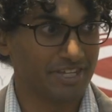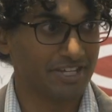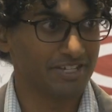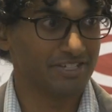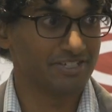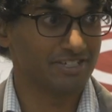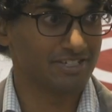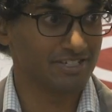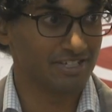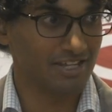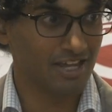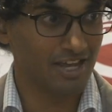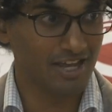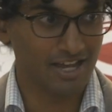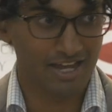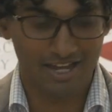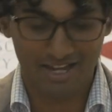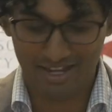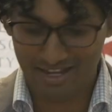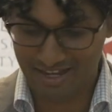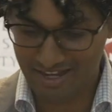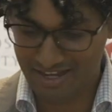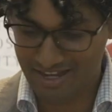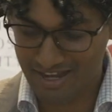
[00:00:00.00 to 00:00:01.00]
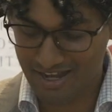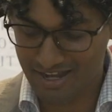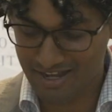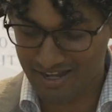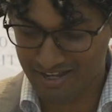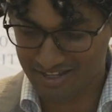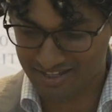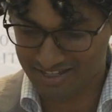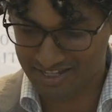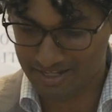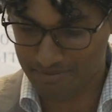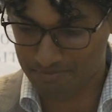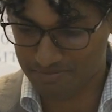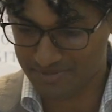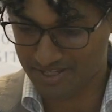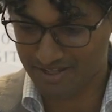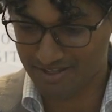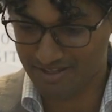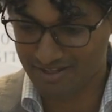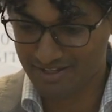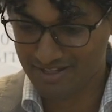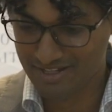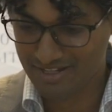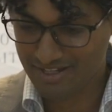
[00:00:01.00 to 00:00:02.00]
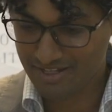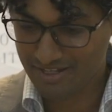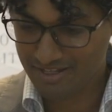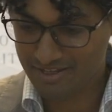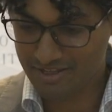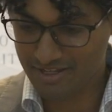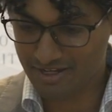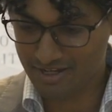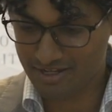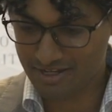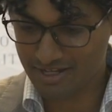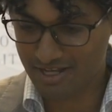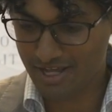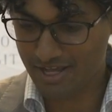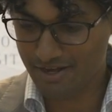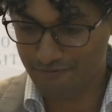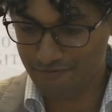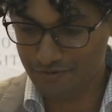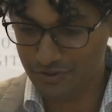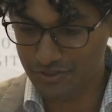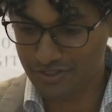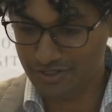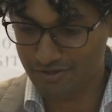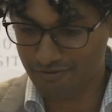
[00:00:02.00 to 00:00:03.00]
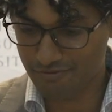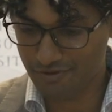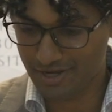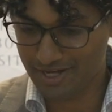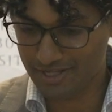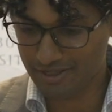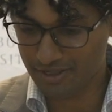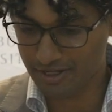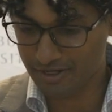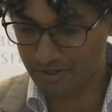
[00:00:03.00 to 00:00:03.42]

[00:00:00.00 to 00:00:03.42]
keep the kind of fugitive rate